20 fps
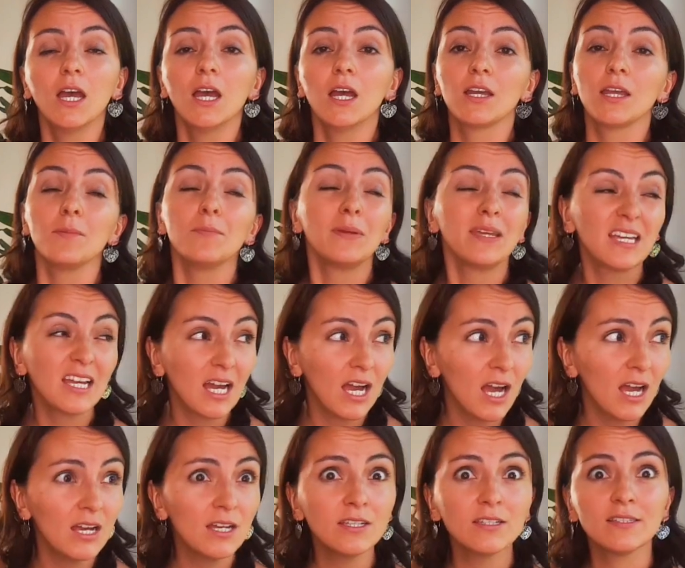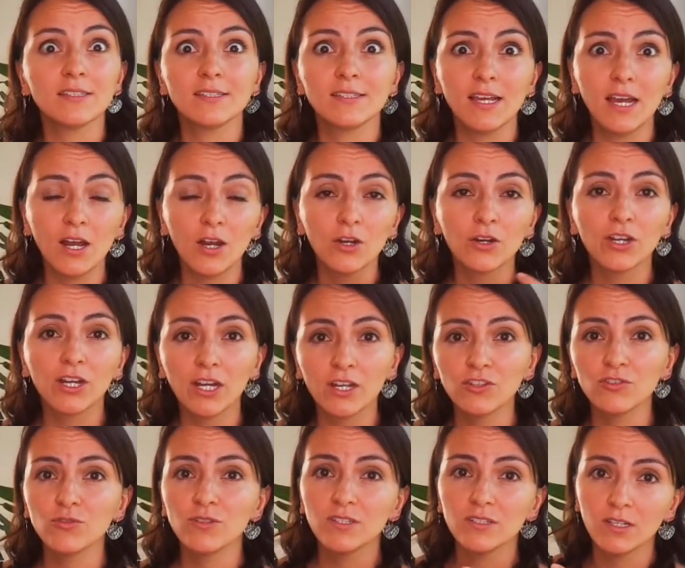Okay, because our
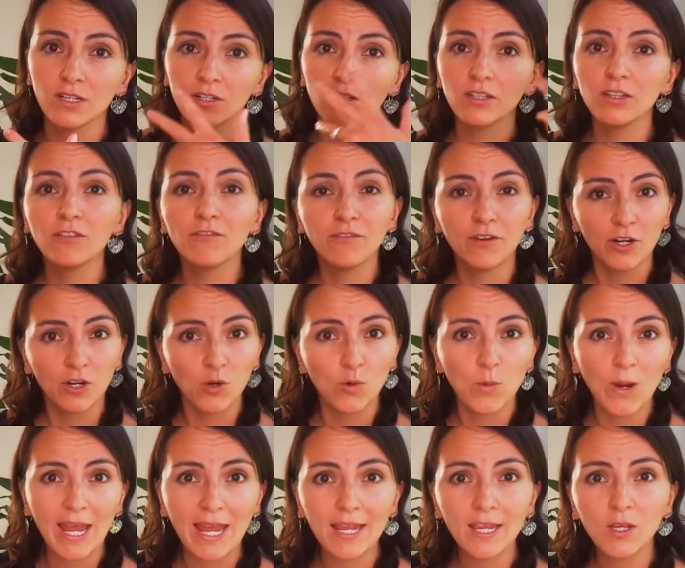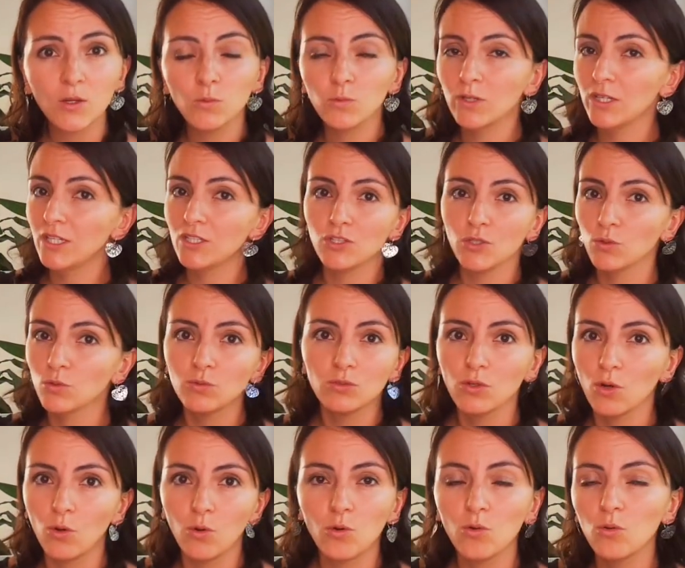countries are a little far away, we don't
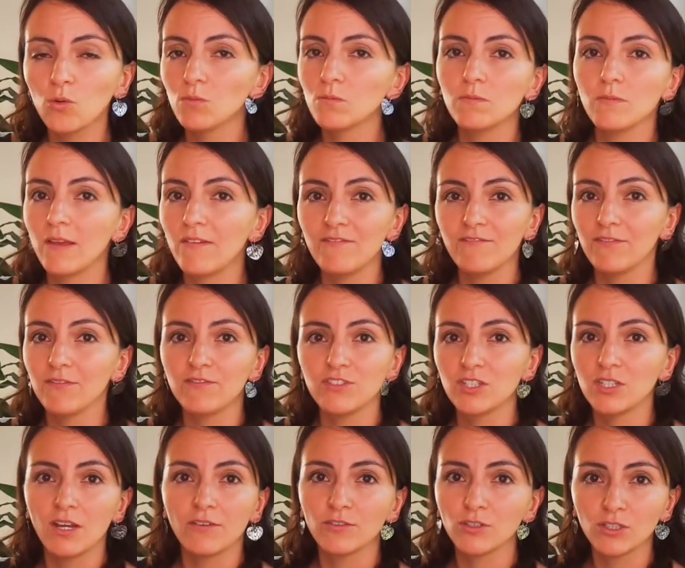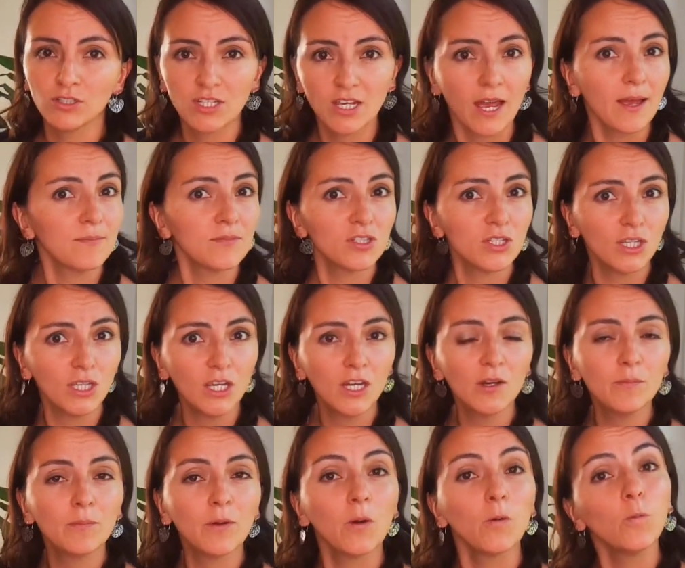go several times a
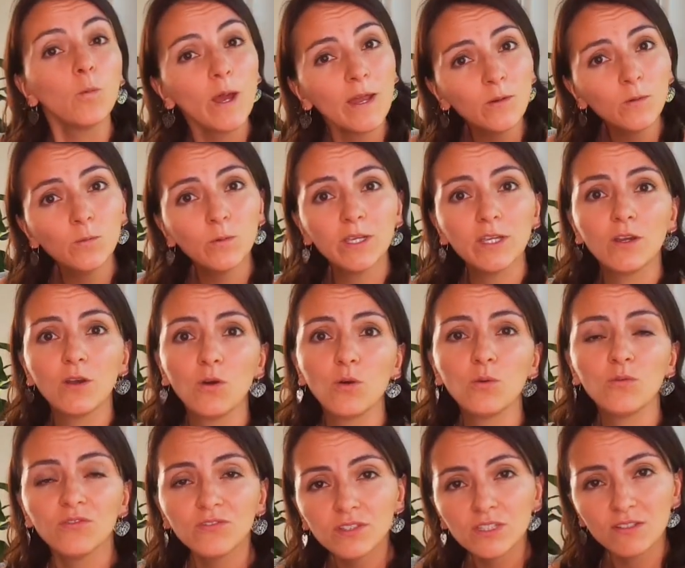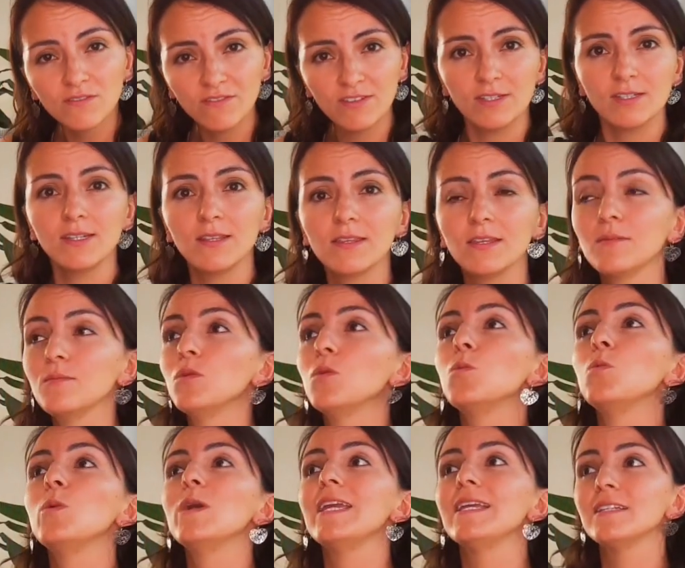year, but when we go to visit them,
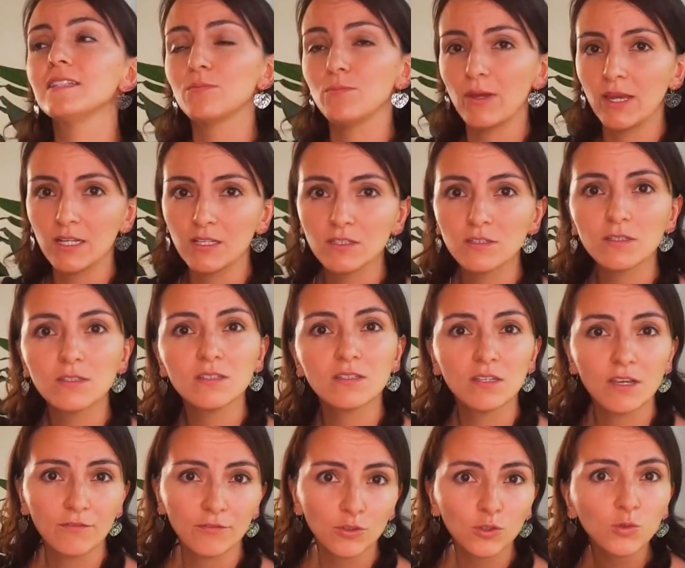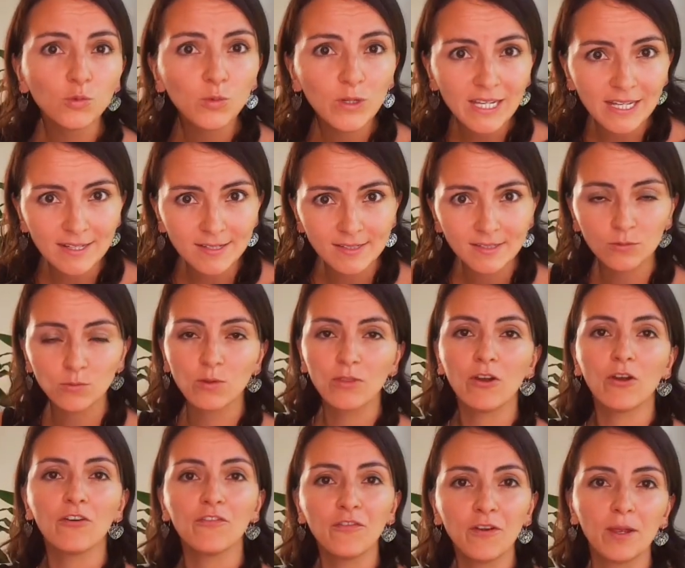we spend several weeks with
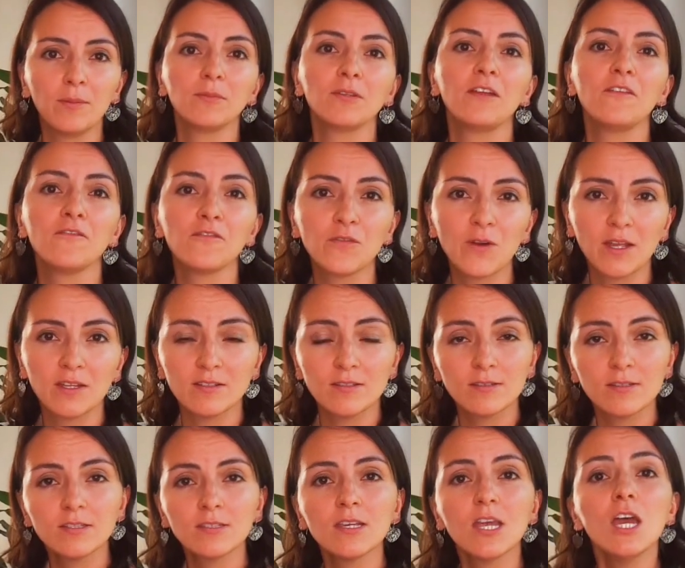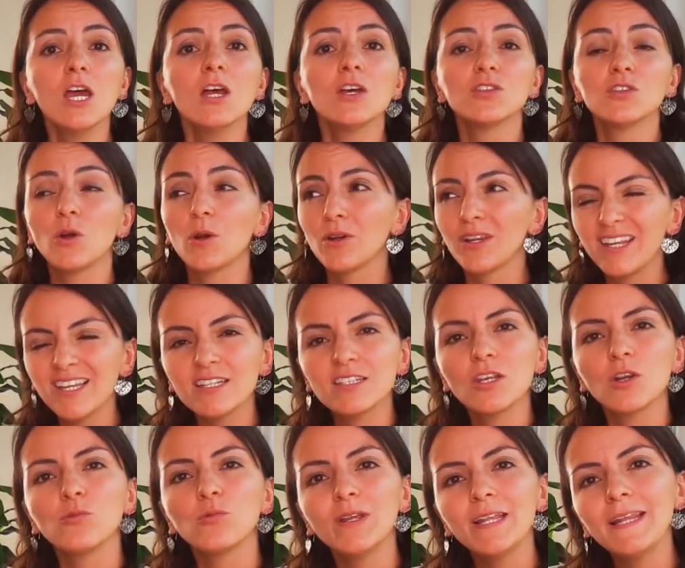our family and friends. So our kids
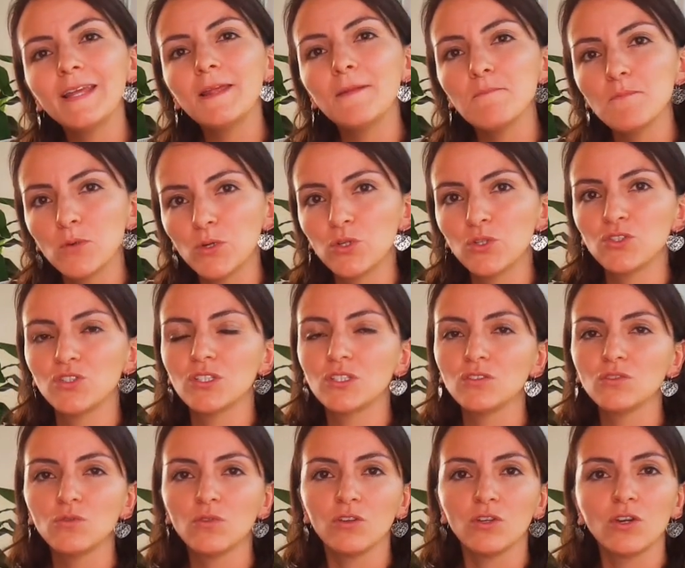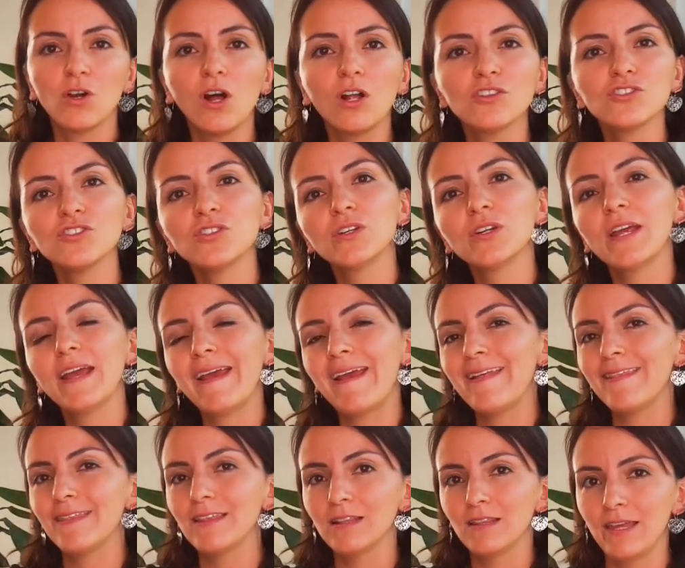are really immersed into the culture
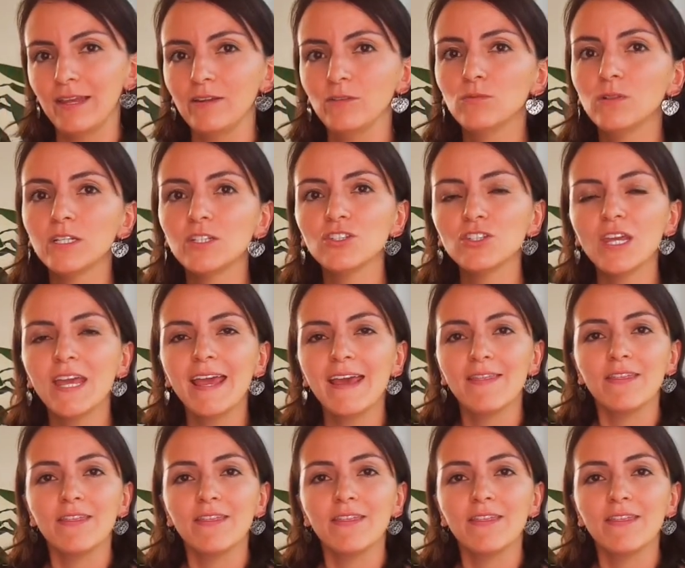and the language.